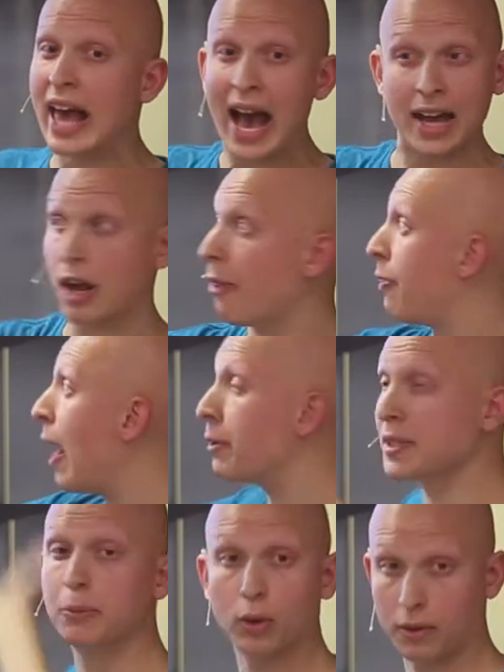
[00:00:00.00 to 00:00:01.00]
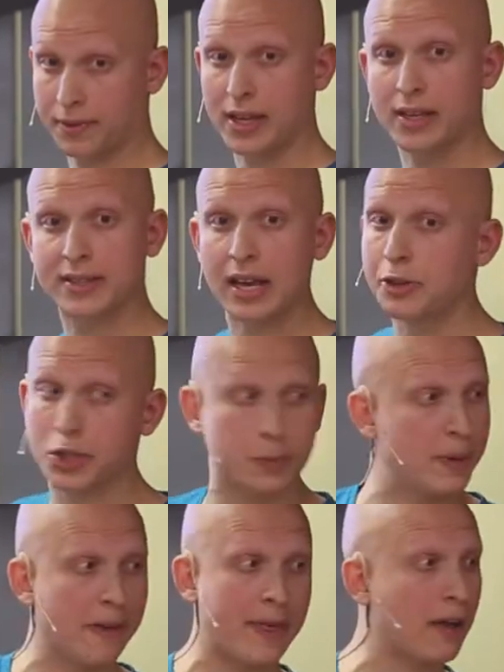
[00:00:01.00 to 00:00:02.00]
We can add 1,000 more of these, and it'd
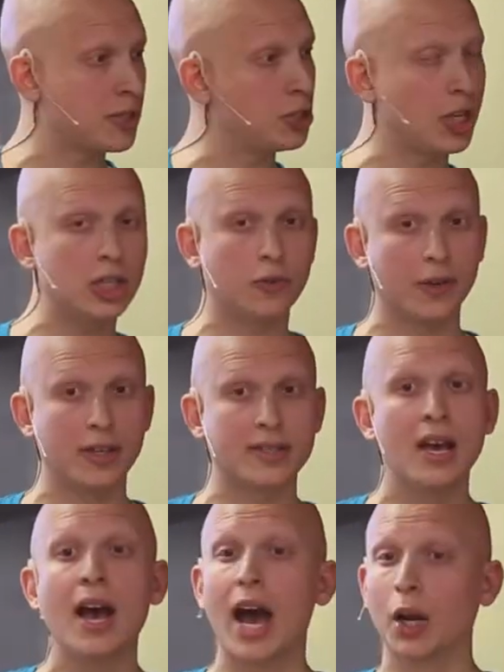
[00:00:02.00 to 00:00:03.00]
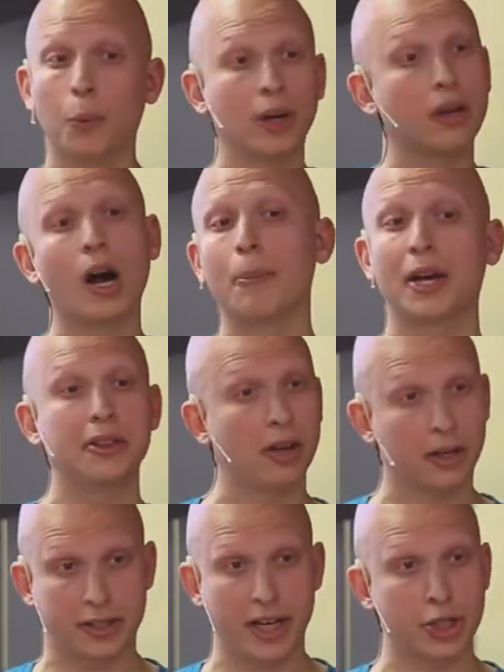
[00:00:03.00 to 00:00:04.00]
just be 1,000 change feeds, and it wouldn't complicate
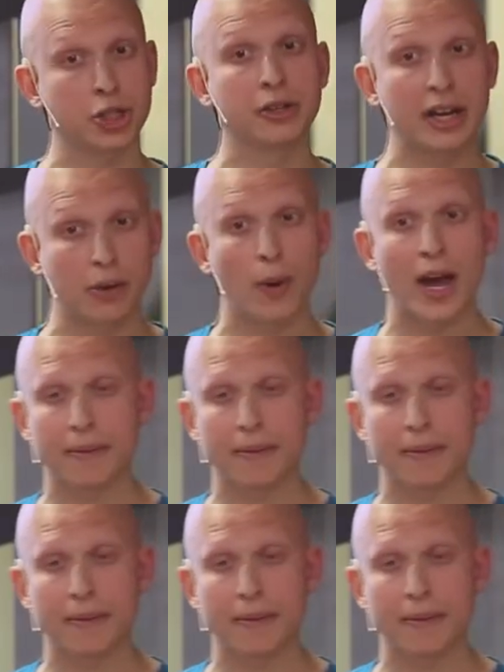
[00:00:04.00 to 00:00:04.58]
the architecture in any